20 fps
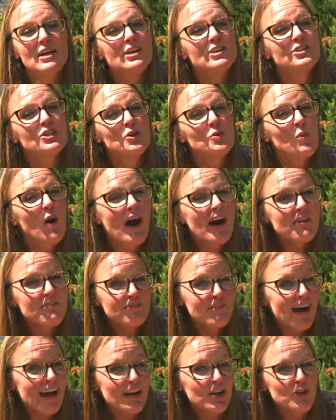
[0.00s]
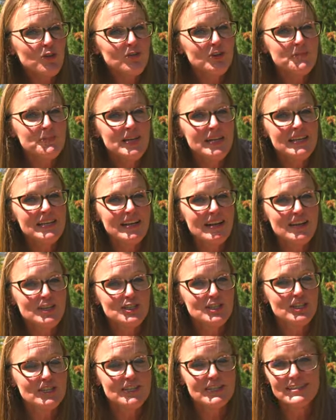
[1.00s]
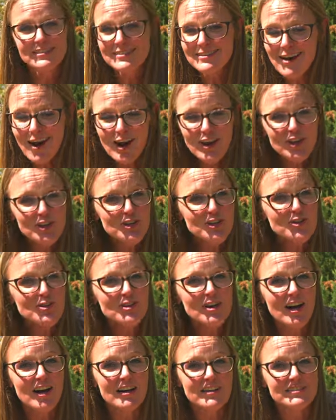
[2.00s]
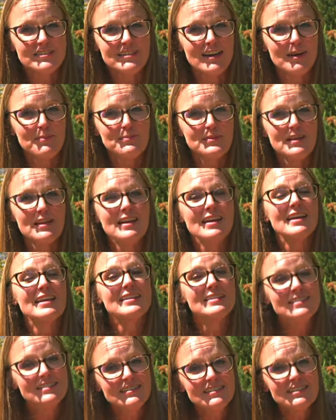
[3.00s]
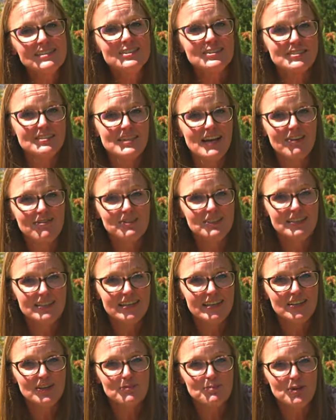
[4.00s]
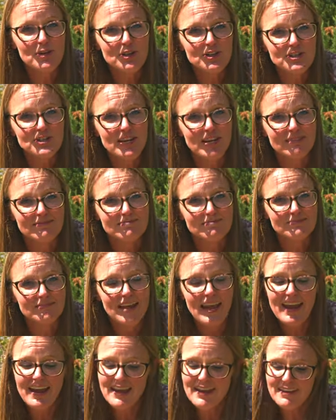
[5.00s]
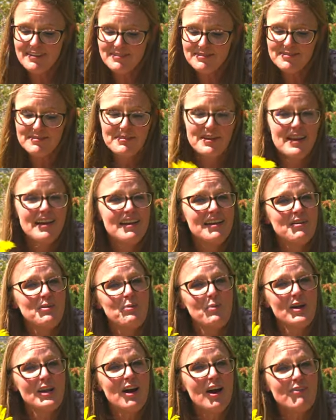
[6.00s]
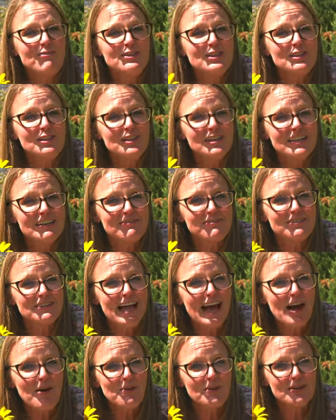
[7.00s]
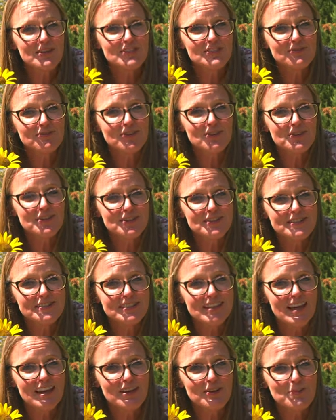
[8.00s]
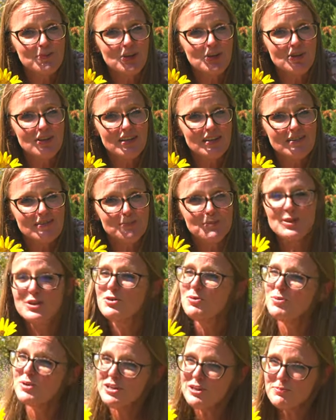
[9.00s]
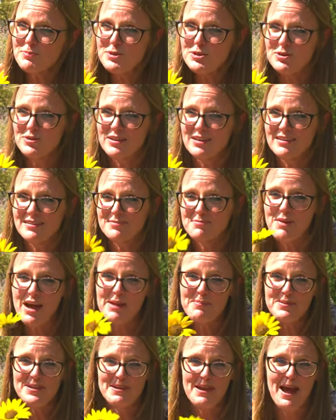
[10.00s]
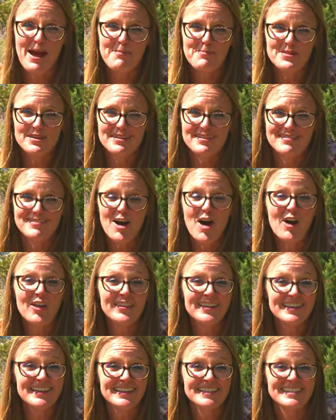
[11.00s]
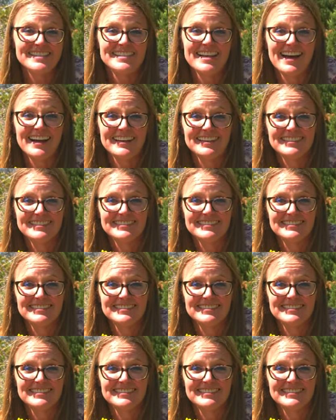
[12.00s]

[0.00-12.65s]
So while phytoremediation is not a new concept, it is still definitely emerging. And we often look at flowers for their aesthetic beauty, but the real beauty might be happening on the inside.